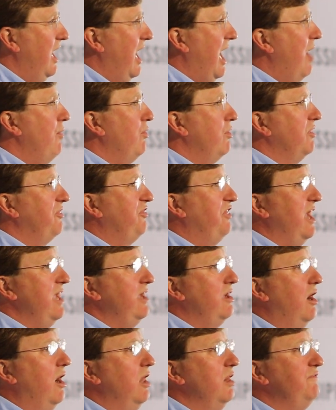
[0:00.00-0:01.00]
I want to
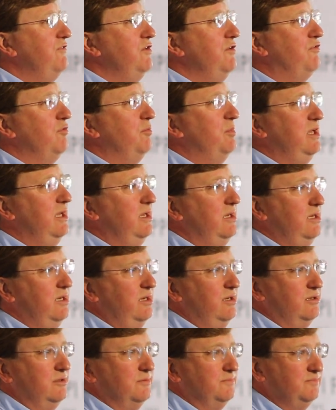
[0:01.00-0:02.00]
thank all of you for being
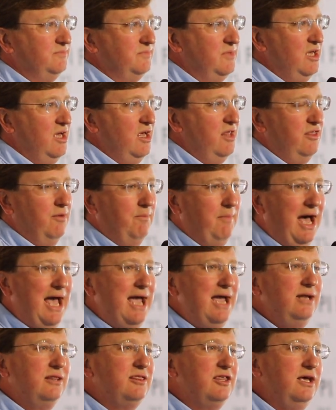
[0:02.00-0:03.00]
here. The
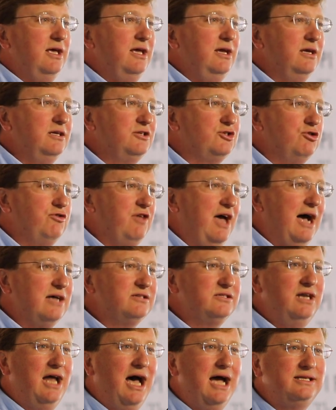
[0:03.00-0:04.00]
main thing in
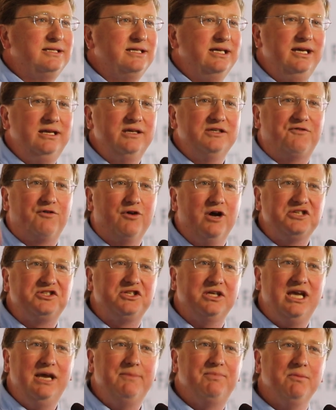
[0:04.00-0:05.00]
2019 is for us
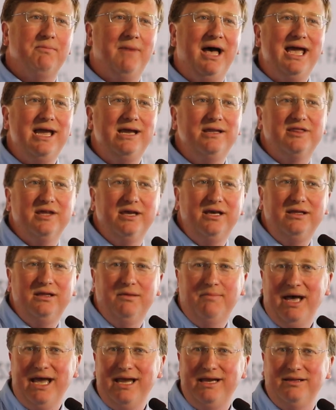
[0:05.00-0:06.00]
to keep the main thing
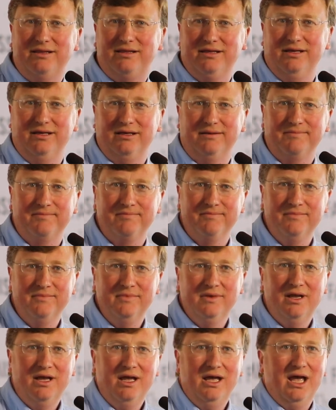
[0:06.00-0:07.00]
the main thing.
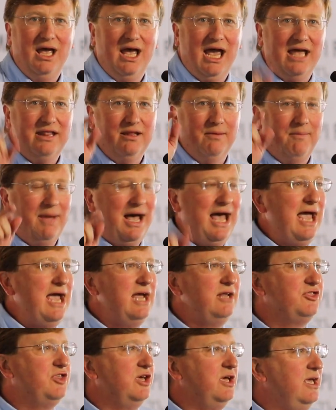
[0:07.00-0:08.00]
And the
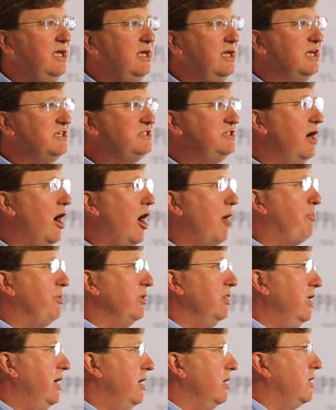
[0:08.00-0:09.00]
main thing is that our
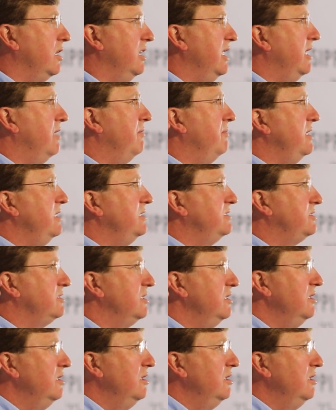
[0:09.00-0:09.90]
political enemies